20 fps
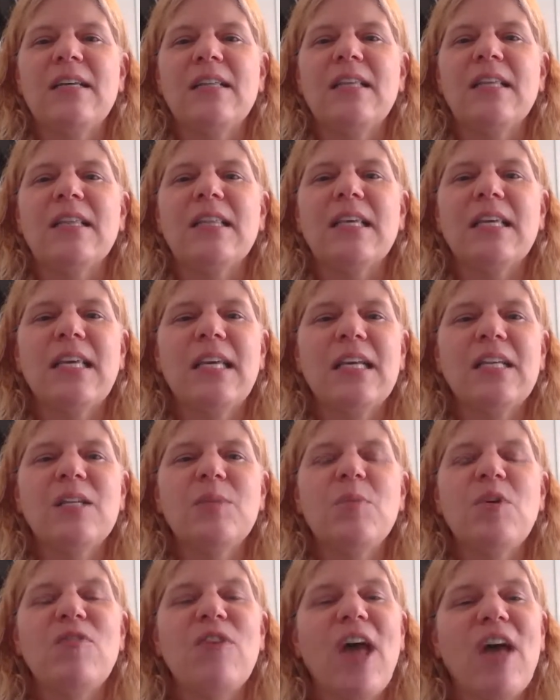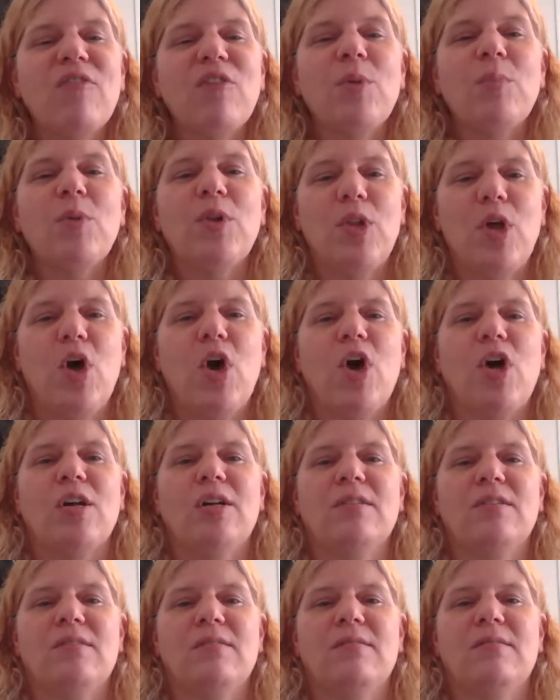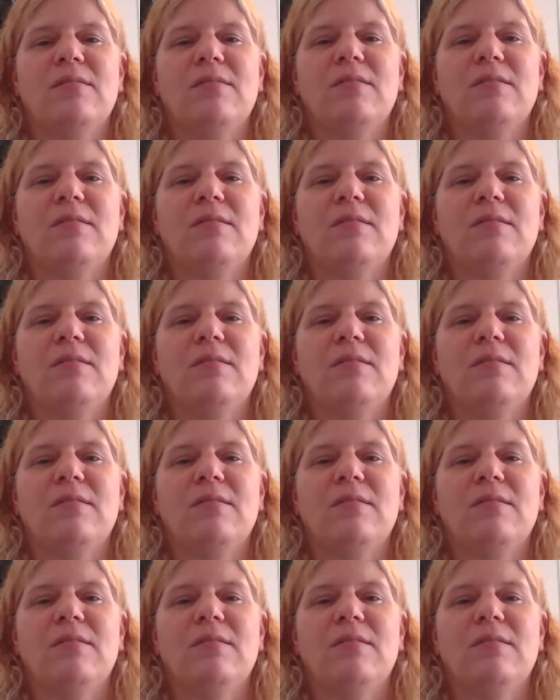that the kingdom of heaven belongs."